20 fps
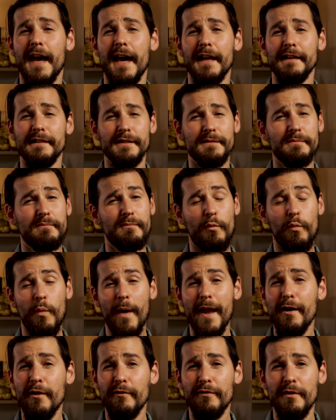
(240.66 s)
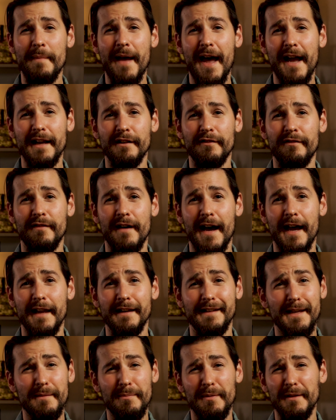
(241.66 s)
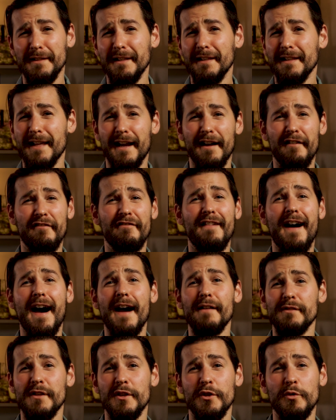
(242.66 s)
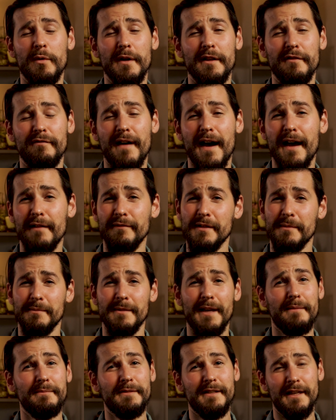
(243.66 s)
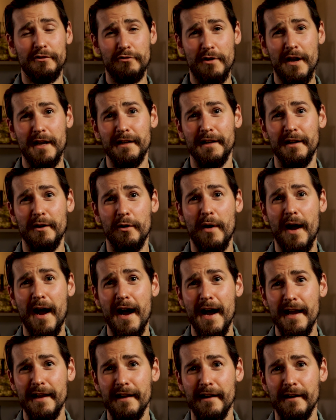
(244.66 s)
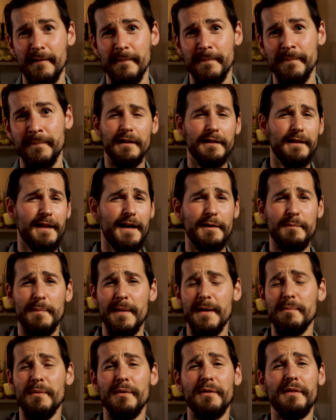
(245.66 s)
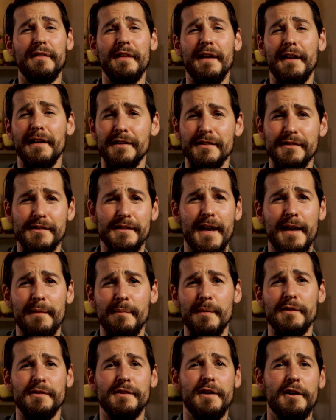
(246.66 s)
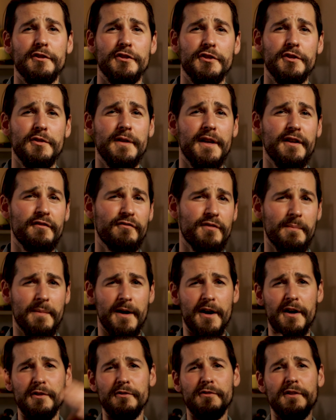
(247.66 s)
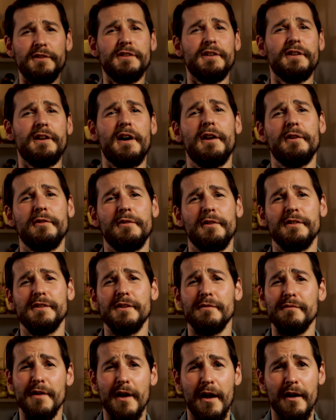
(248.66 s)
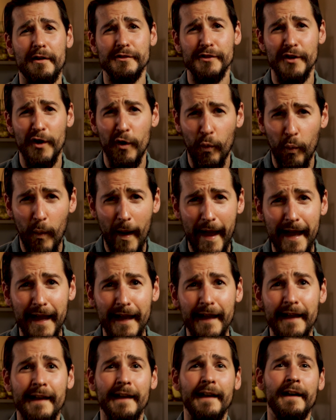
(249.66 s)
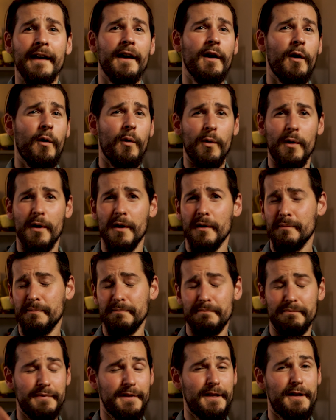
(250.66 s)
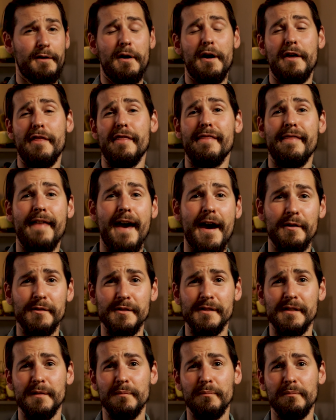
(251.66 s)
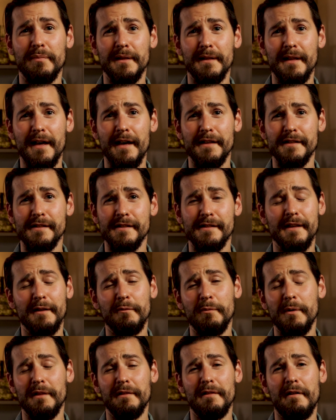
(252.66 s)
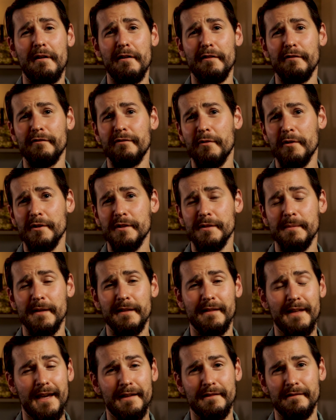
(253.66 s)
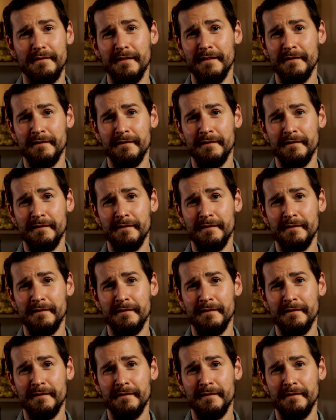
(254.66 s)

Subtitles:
that's way over magnified, typically like a 5 to 25, sometimes they try to go higher. A lot of people think snipers are shooting from hundreds and hundreds of yards away, or 1,000 plus, and with law enforcement that